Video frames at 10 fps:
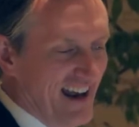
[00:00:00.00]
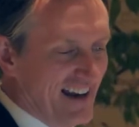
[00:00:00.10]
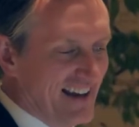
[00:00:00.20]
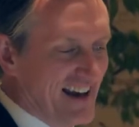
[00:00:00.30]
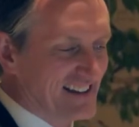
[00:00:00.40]

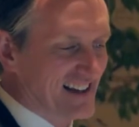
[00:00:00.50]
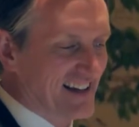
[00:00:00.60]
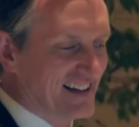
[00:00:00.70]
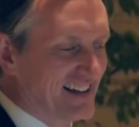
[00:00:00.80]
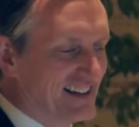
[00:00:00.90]
and as
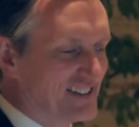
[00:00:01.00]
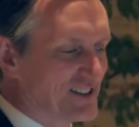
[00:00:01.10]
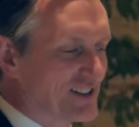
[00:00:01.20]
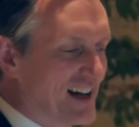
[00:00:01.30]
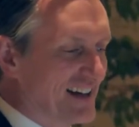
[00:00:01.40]
a
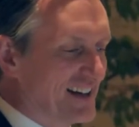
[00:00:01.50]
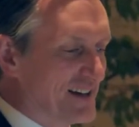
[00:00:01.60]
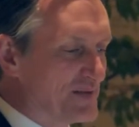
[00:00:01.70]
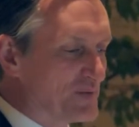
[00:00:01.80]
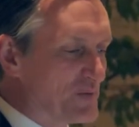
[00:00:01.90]
society.